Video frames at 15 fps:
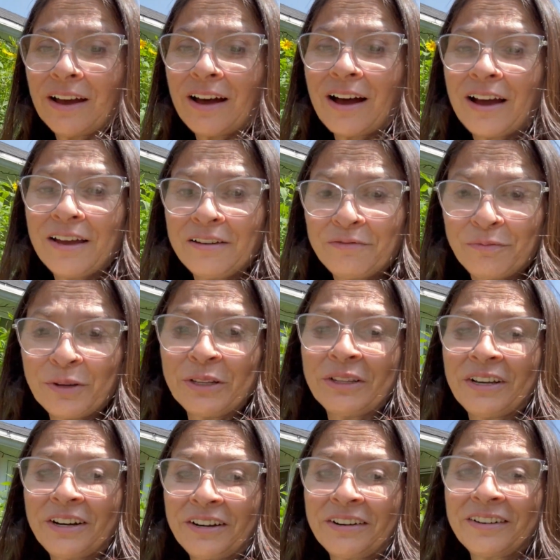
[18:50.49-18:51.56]
I have been
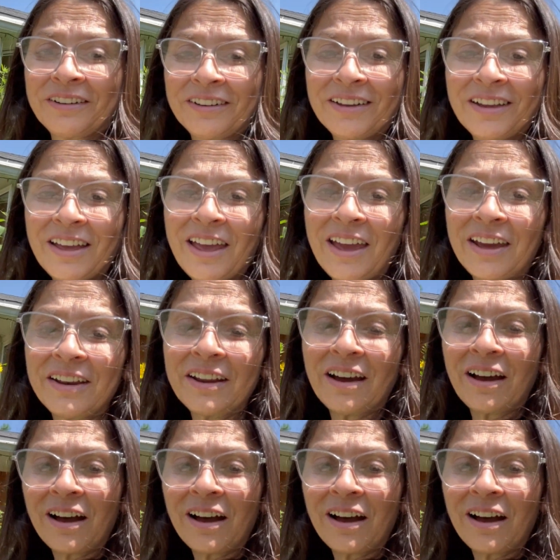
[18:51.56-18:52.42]
there, and